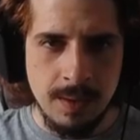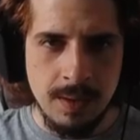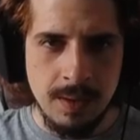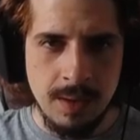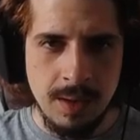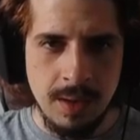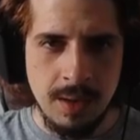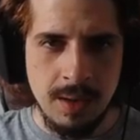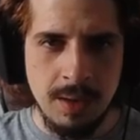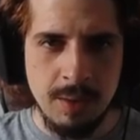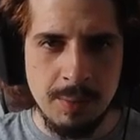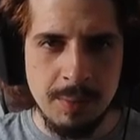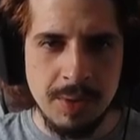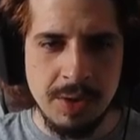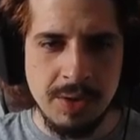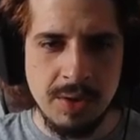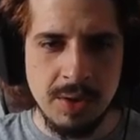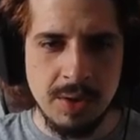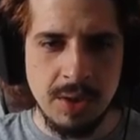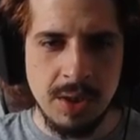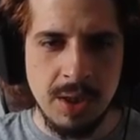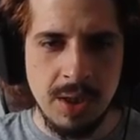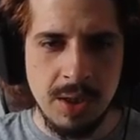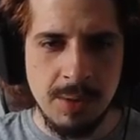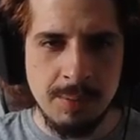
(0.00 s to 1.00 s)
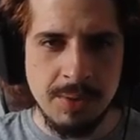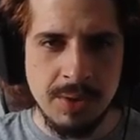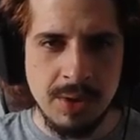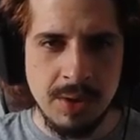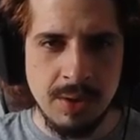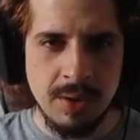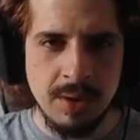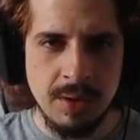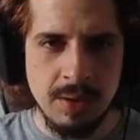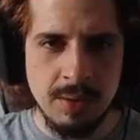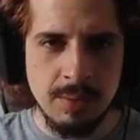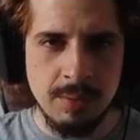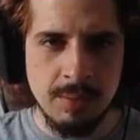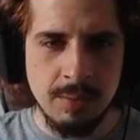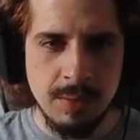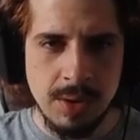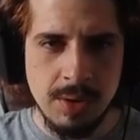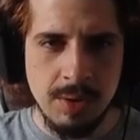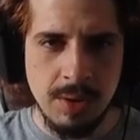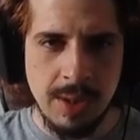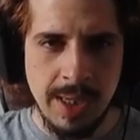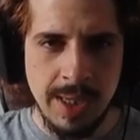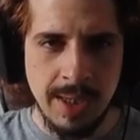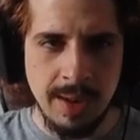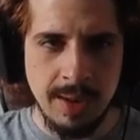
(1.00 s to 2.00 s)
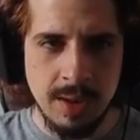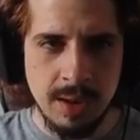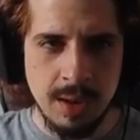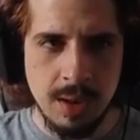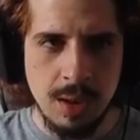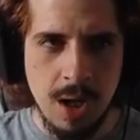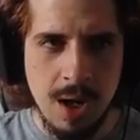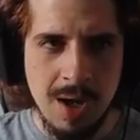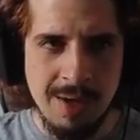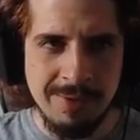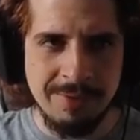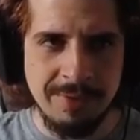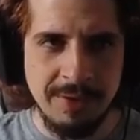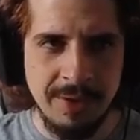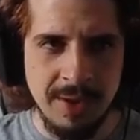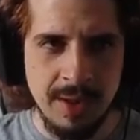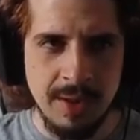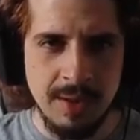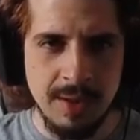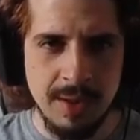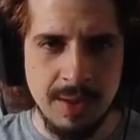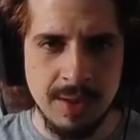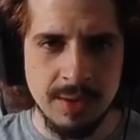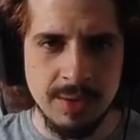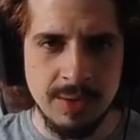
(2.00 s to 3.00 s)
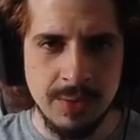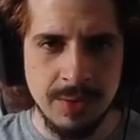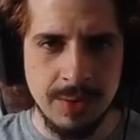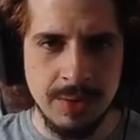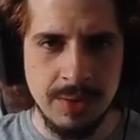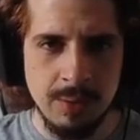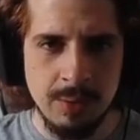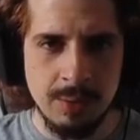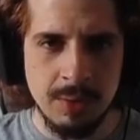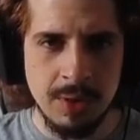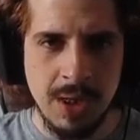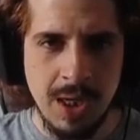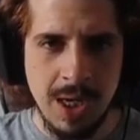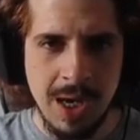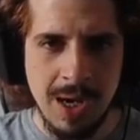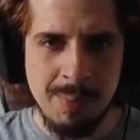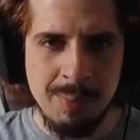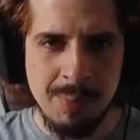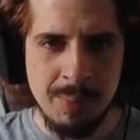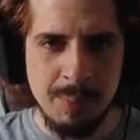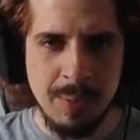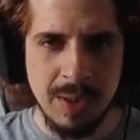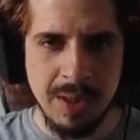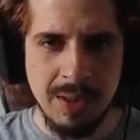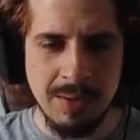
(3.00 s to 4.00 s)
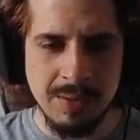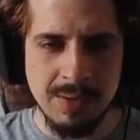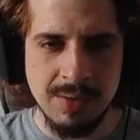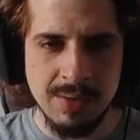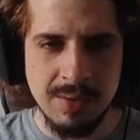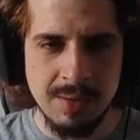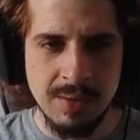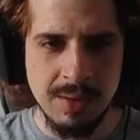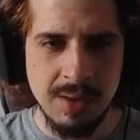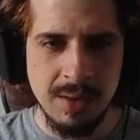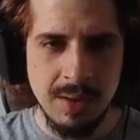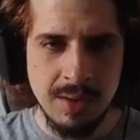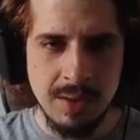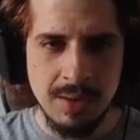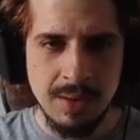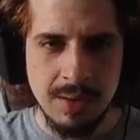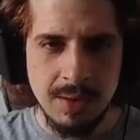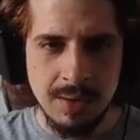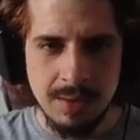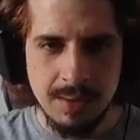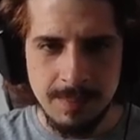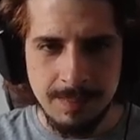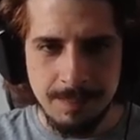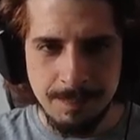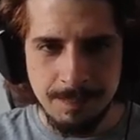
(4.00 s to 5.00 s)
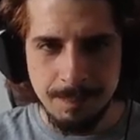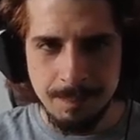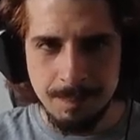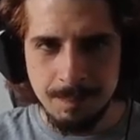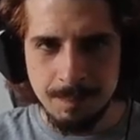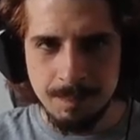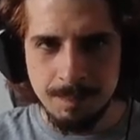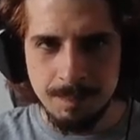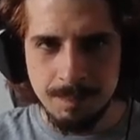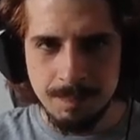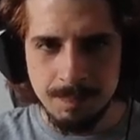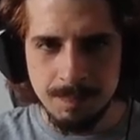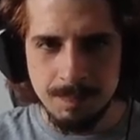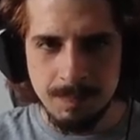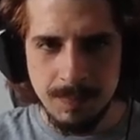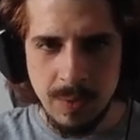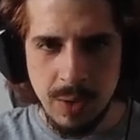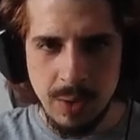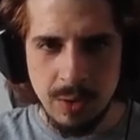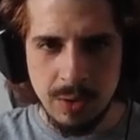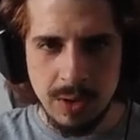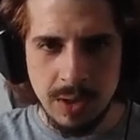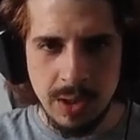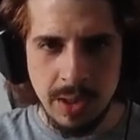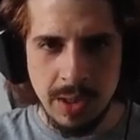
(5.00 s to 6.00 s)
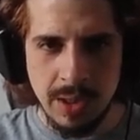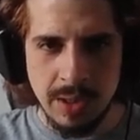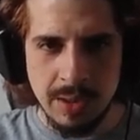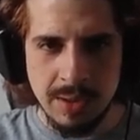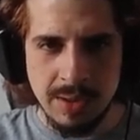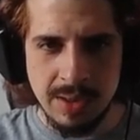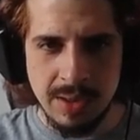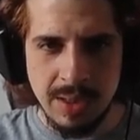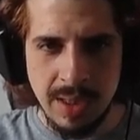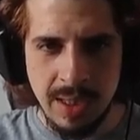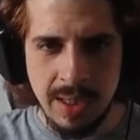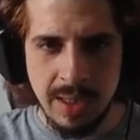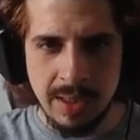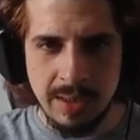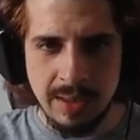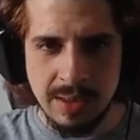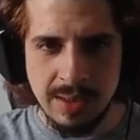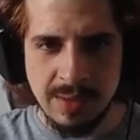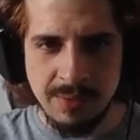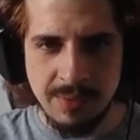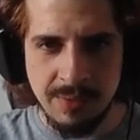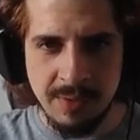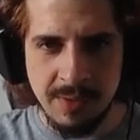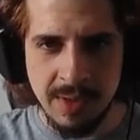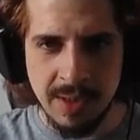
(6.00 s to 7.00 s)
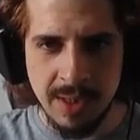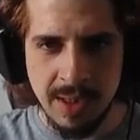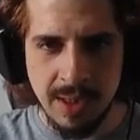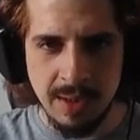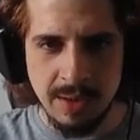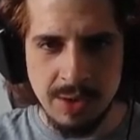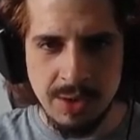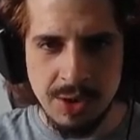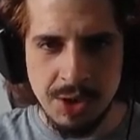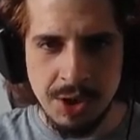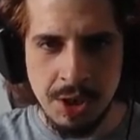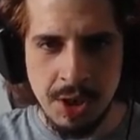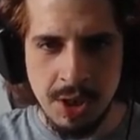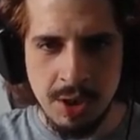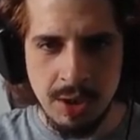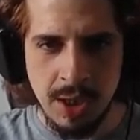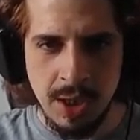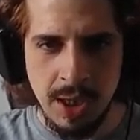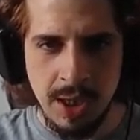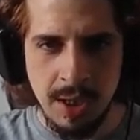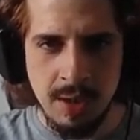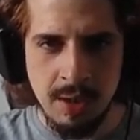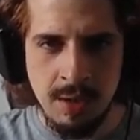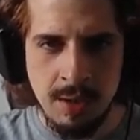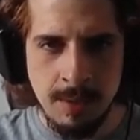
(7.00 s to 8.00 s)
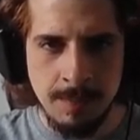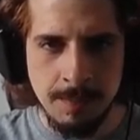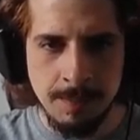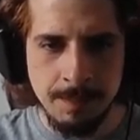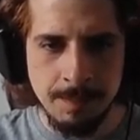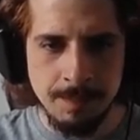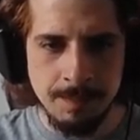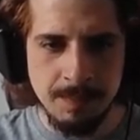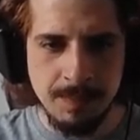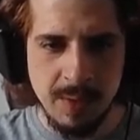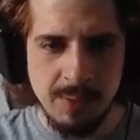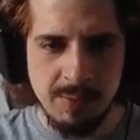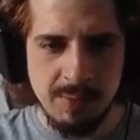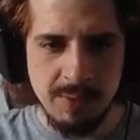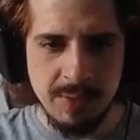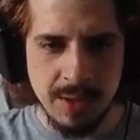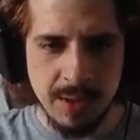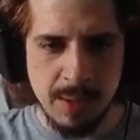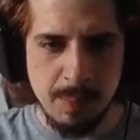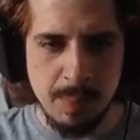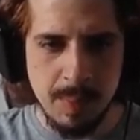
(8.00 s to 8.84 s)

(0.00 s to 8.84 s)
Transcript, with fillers: Hello, Mr. Hipster. Would you like a coffee in a to-go cup? Because you couldn't stay at this fucking chair here? Fucking